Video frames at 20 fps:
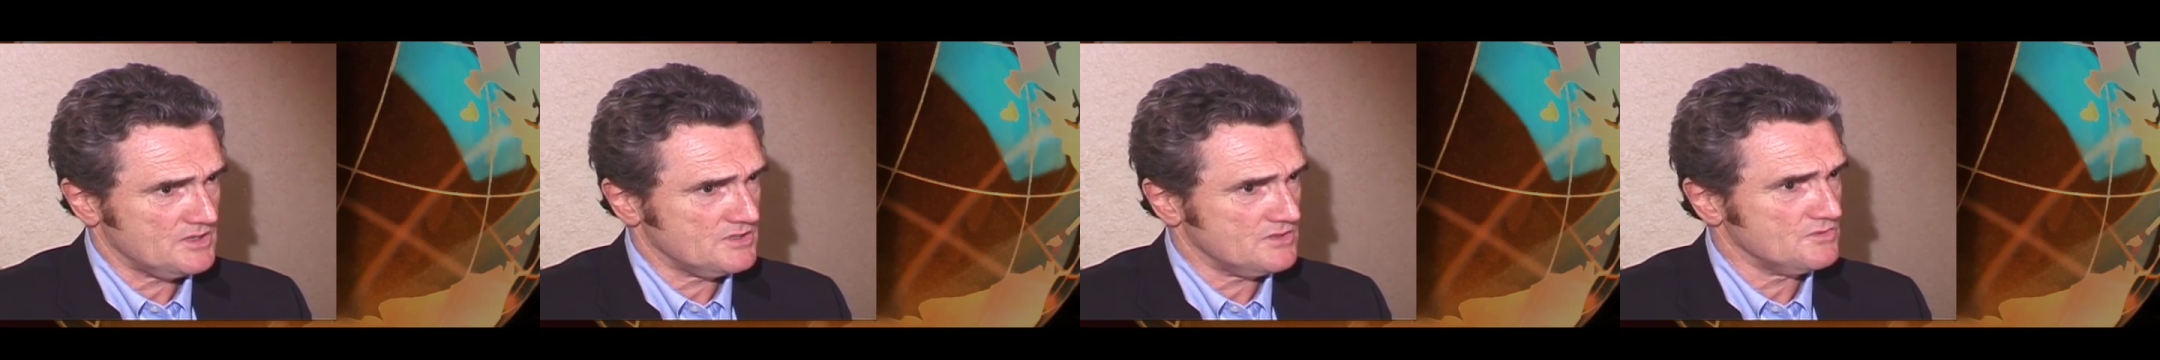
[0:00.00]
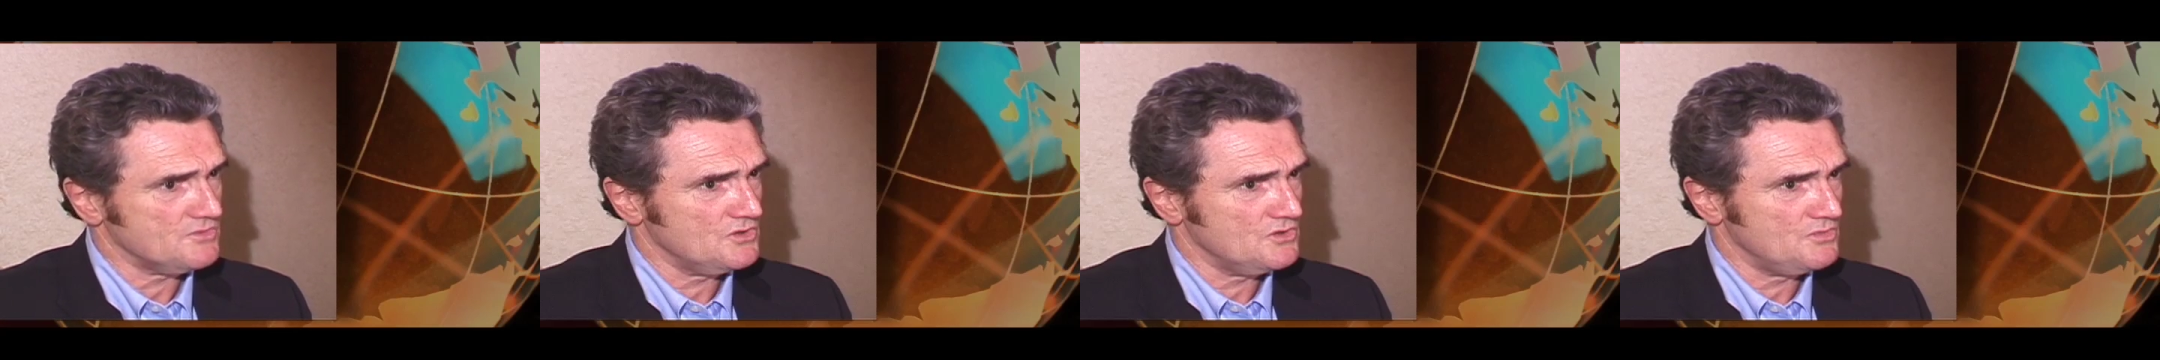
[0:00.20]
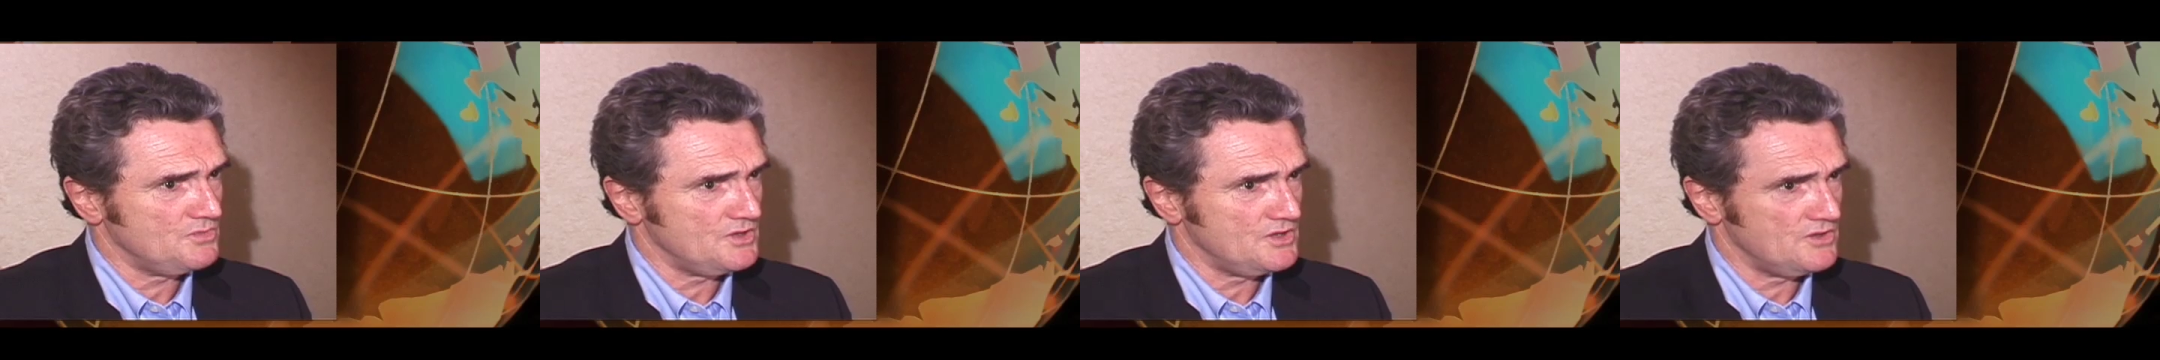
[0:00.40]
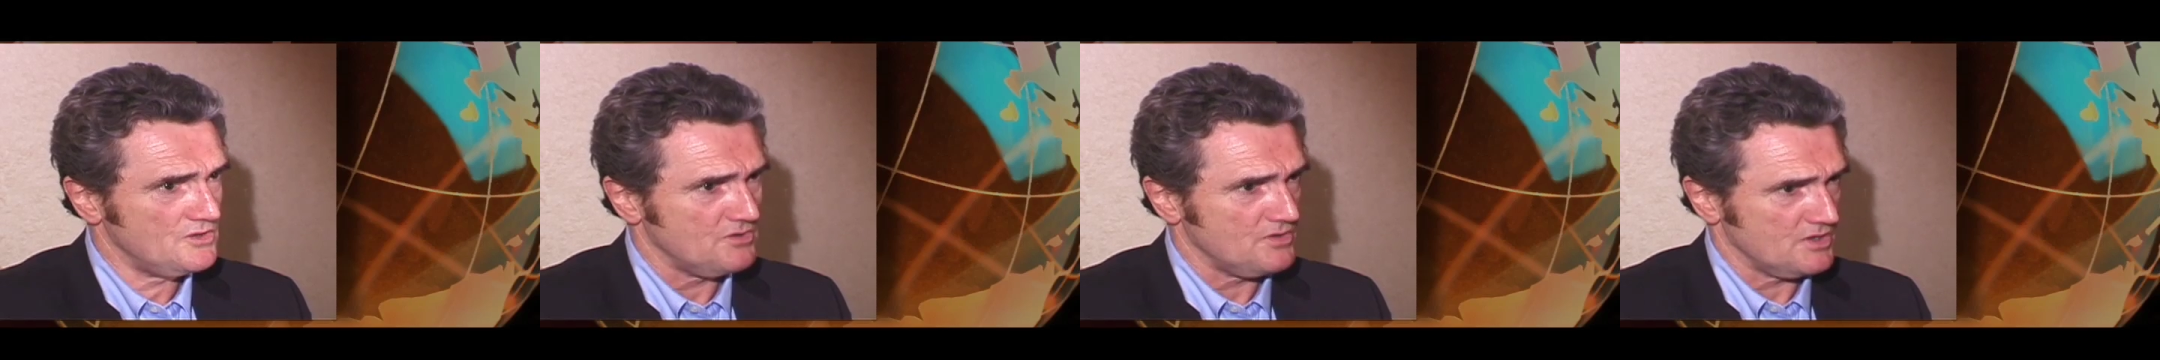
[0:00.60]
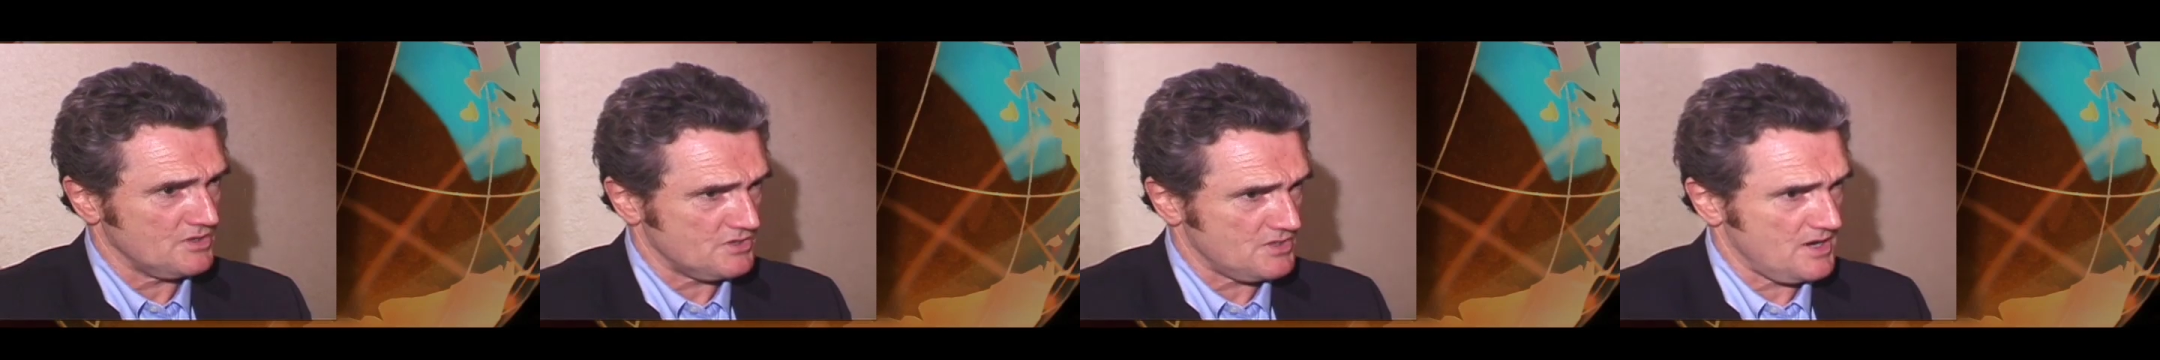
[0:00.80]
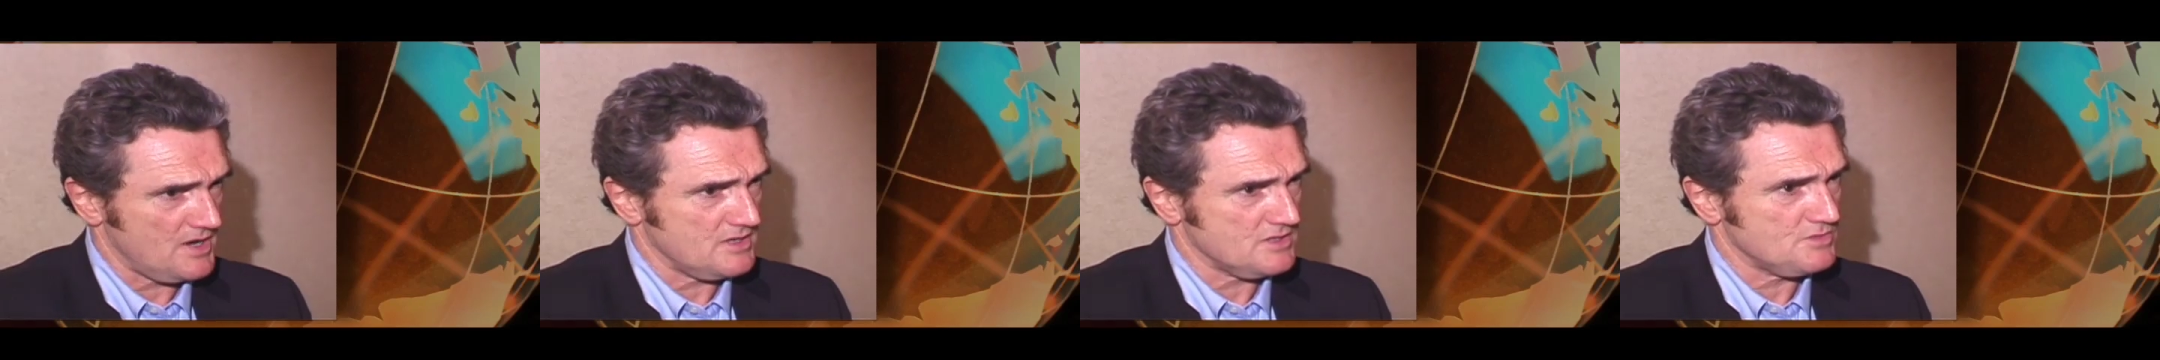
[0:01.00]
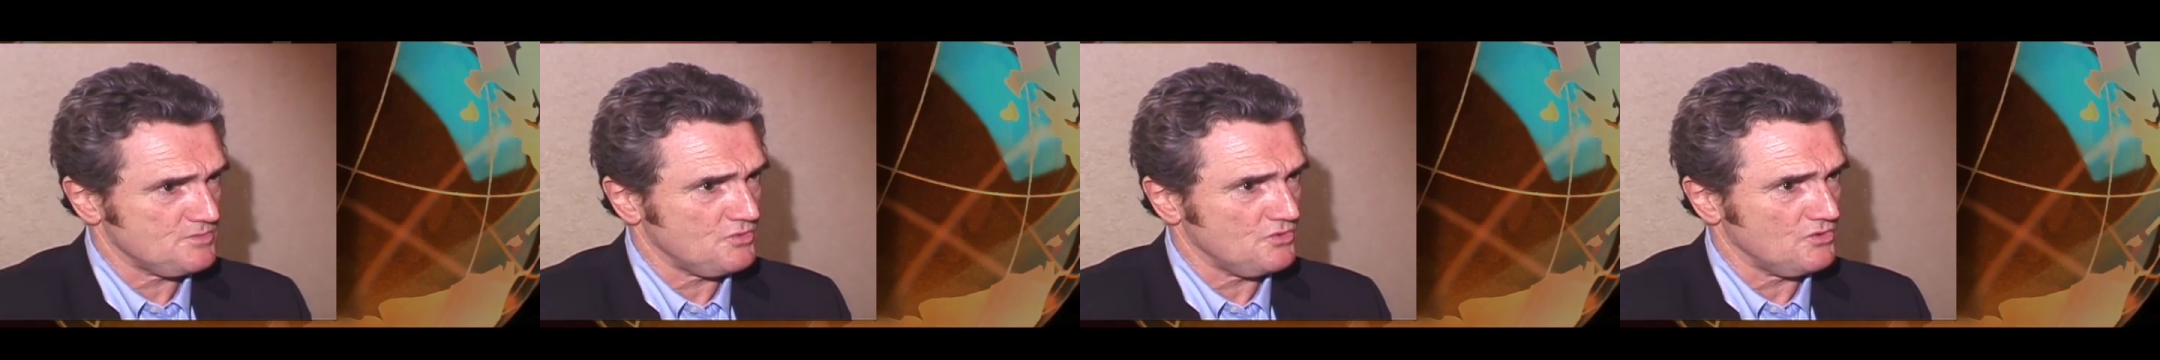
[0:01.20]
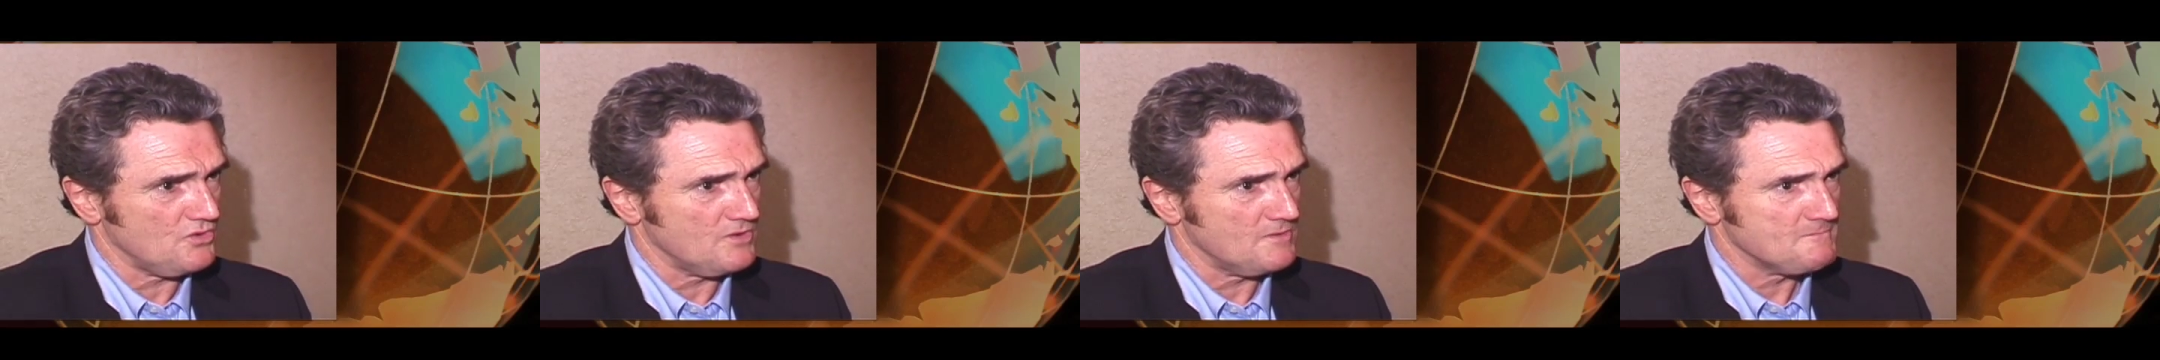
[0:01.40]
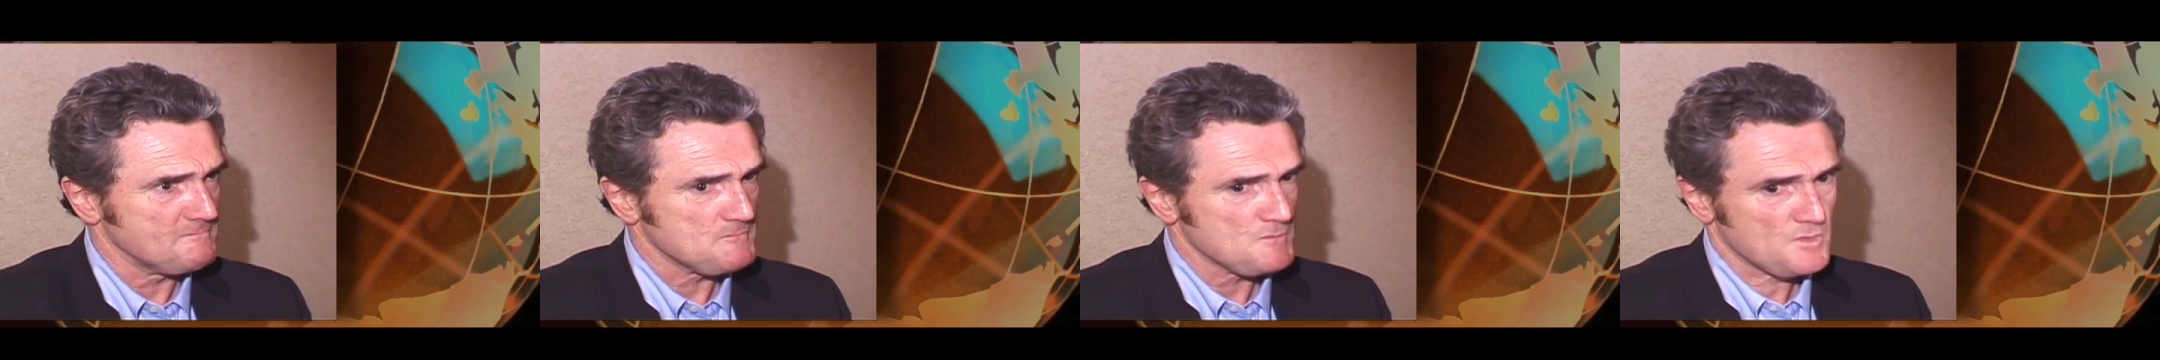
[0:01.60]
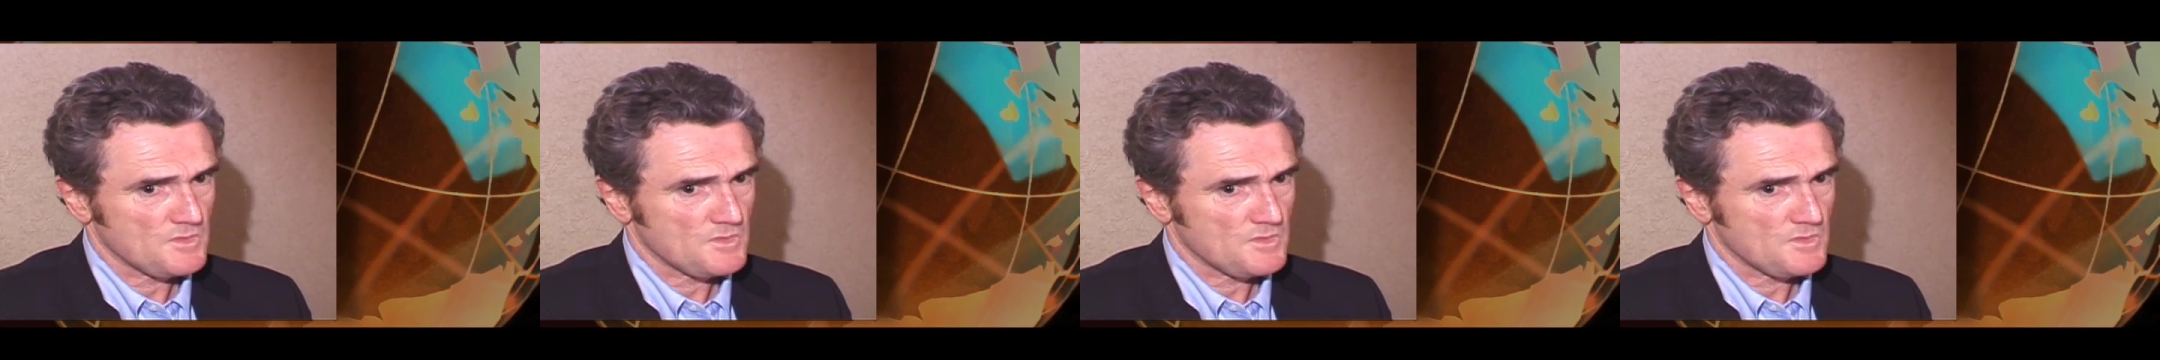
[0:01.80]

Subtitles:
is that we'll be doing transport